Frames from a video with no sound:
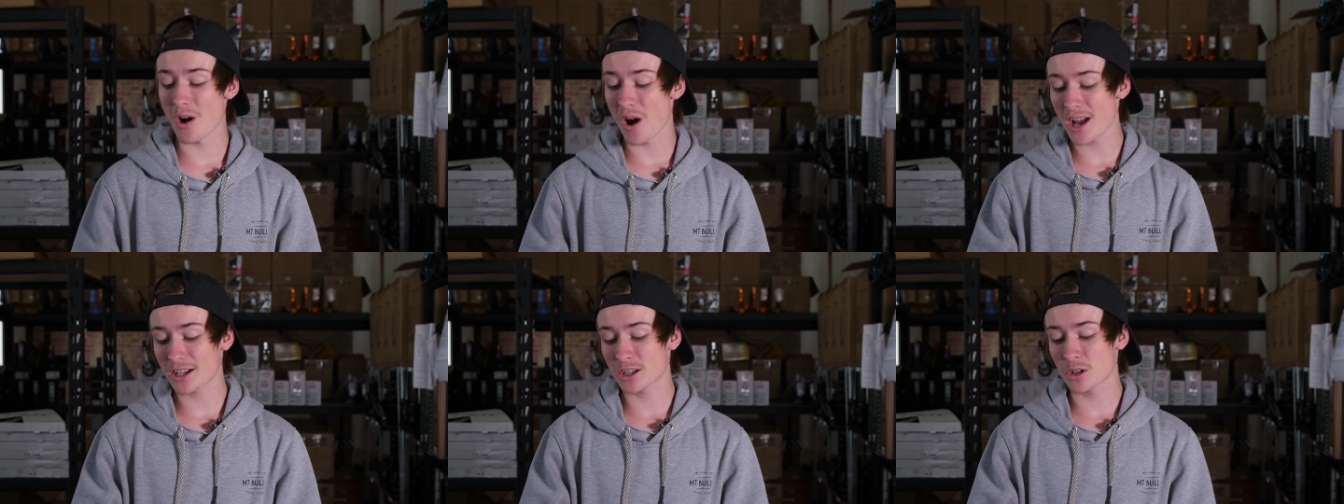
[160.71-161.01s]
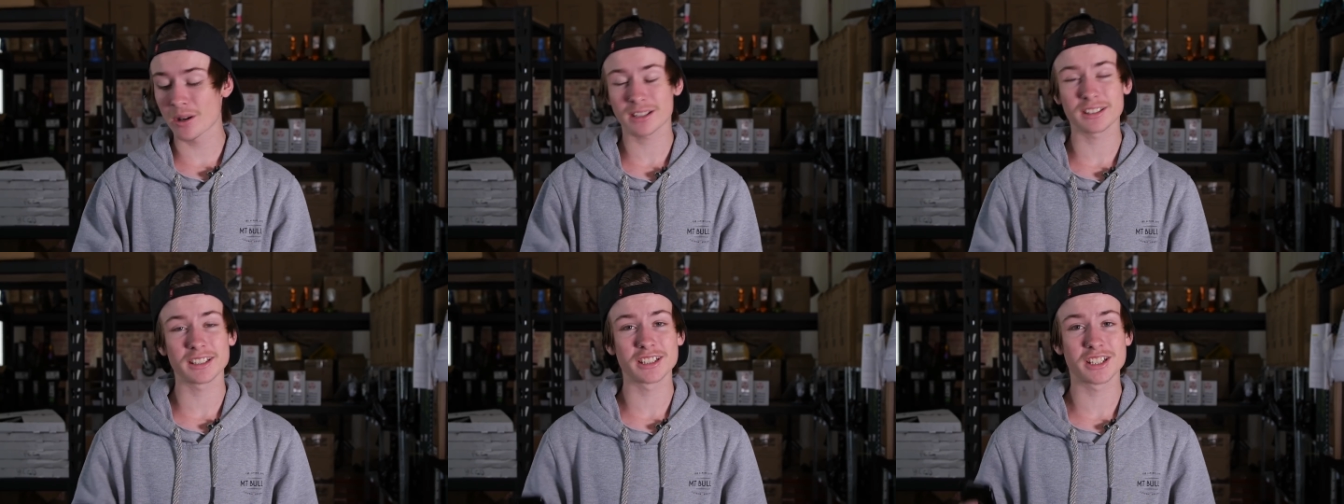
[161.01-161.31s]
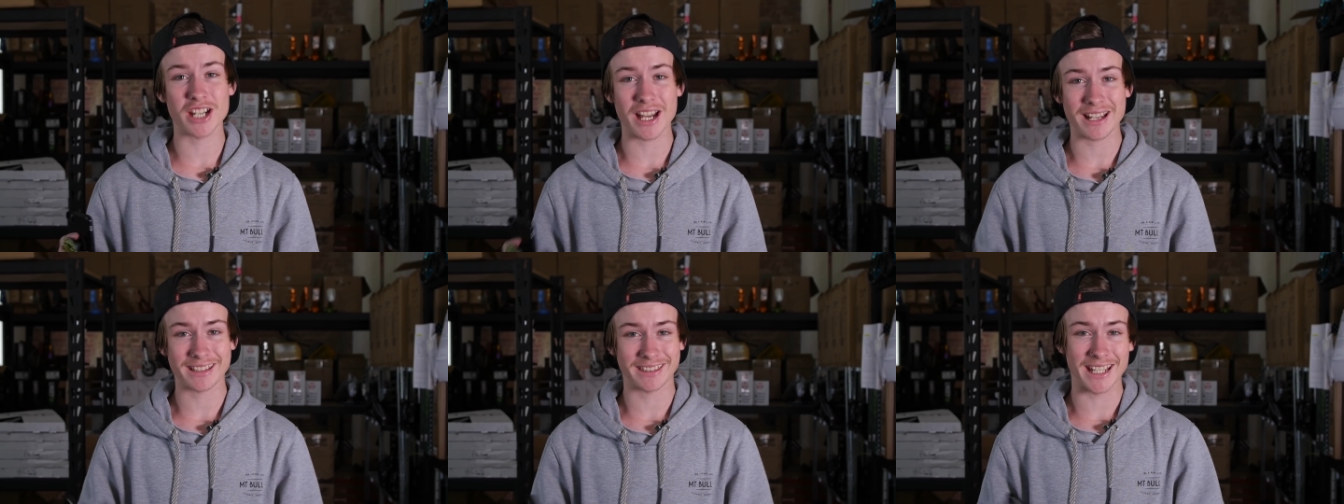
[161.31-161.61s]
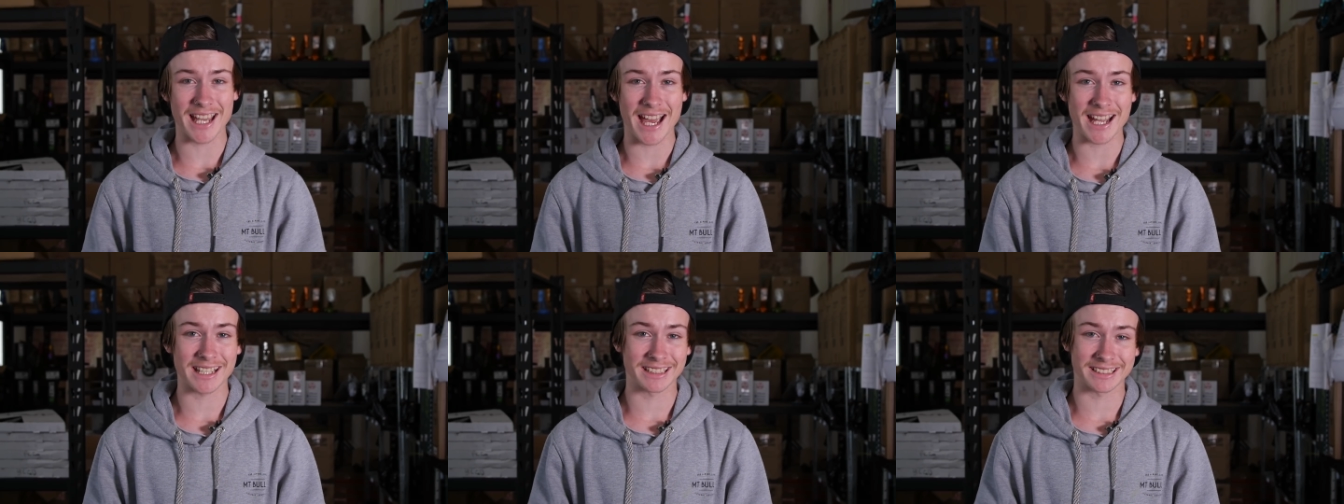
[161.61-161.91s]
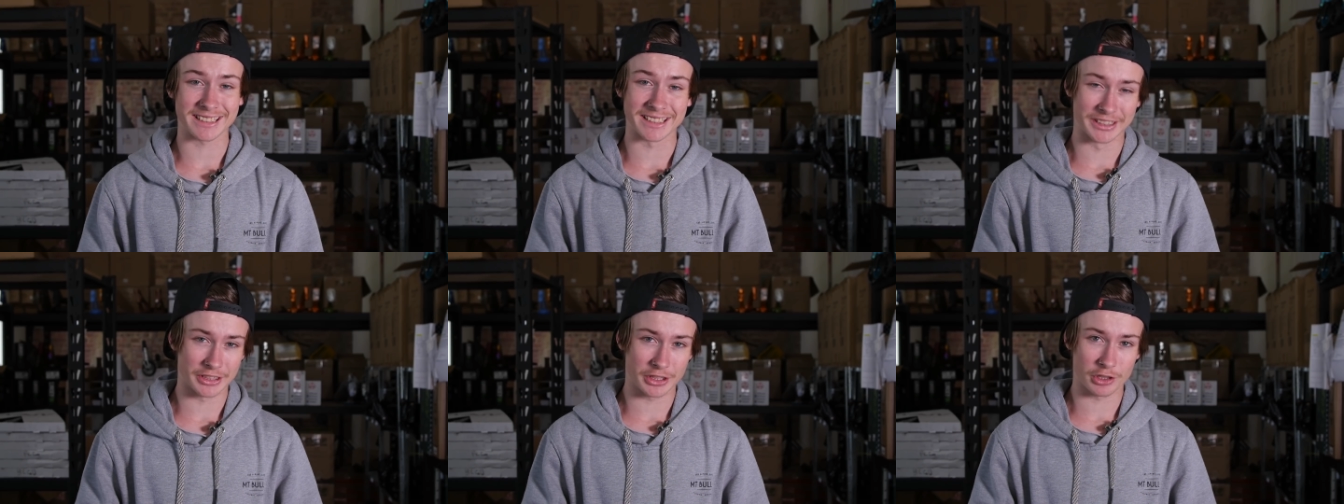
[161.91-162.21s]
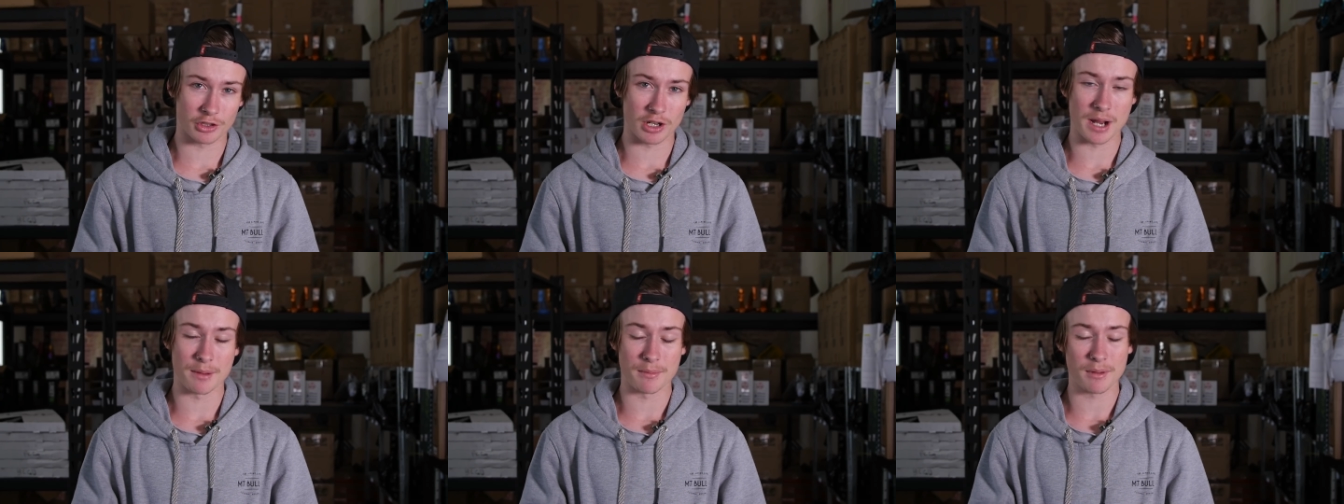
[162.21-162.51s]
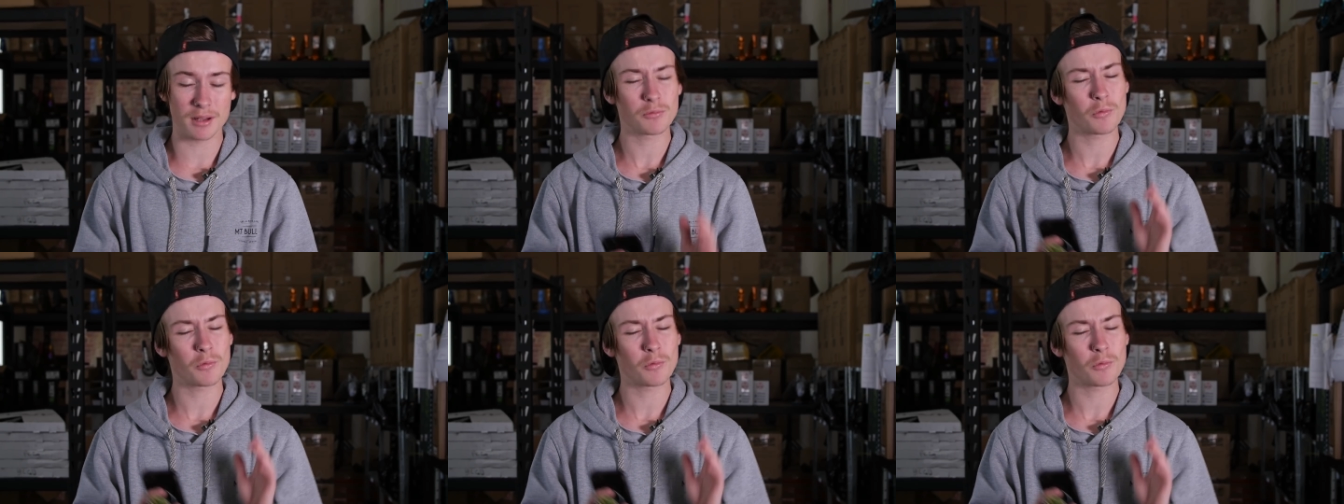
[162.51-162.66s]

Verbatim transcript: I quickly checked the Addict Instagram